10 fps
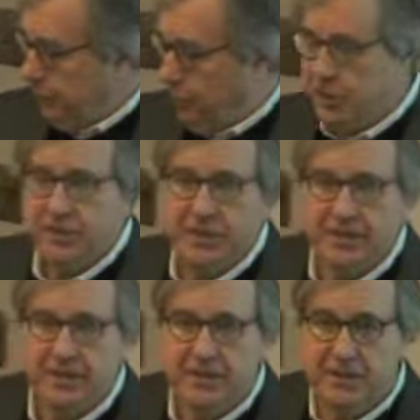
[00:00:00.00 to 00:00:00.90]

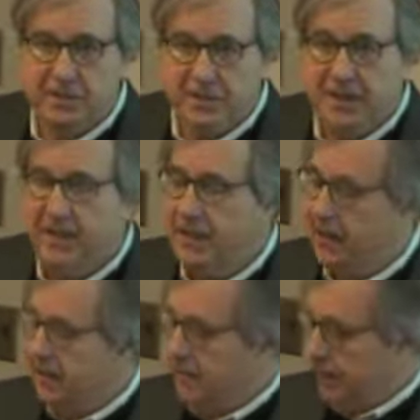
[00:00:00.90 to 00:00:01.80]
Washington D.C.
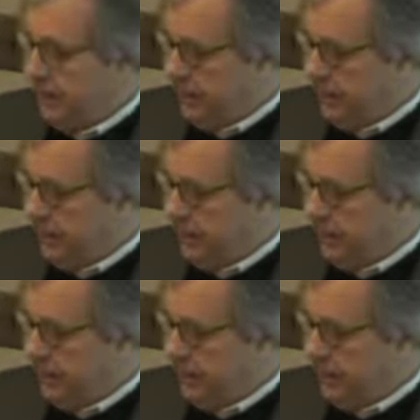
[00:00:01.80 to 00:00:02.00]
and